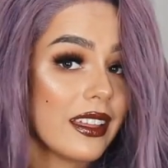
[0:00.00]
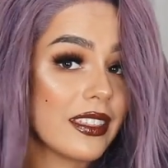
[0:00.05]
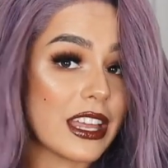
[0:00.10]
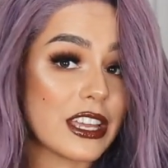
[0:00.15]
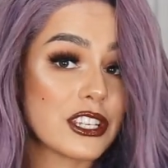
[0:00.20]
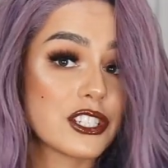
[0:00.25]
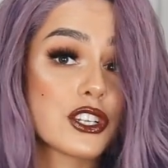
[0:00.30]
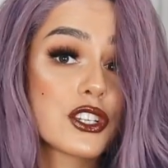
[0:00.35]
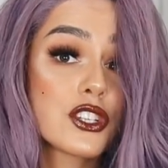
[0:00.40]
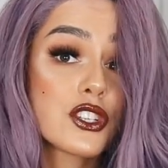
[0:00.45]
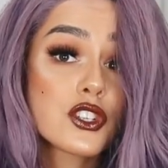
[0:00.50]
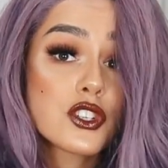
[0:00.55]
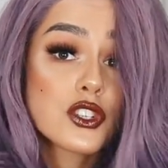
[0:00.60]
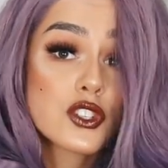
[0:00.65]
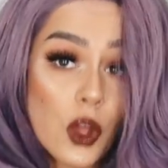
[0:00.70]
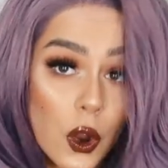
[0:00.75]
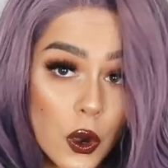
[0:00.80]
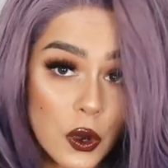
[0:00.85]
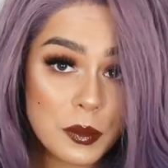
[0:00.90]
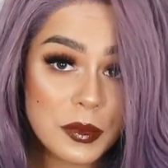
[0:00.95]
there's just
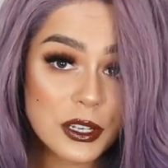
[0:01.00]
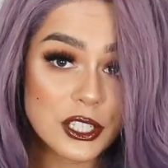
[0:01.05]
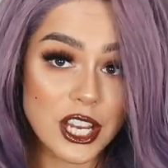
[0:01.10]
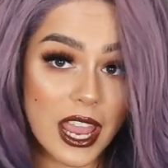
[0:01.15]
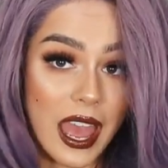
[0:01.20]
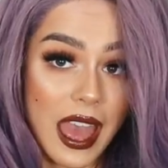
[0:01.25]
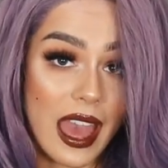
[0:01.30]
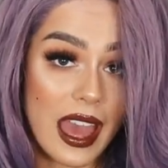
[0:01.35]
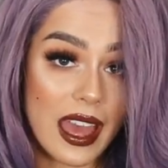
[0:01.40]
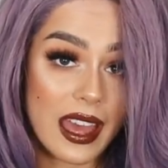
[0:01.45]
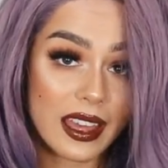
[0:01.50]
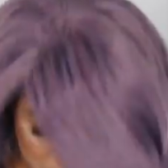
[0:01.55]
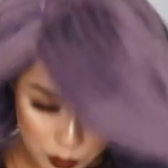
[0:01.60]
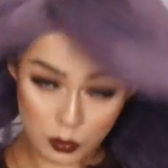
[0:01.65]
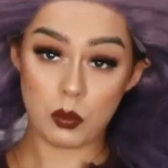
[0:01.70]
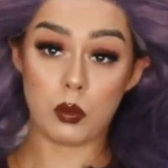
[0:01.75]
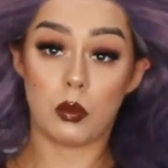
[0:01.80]
so much hair.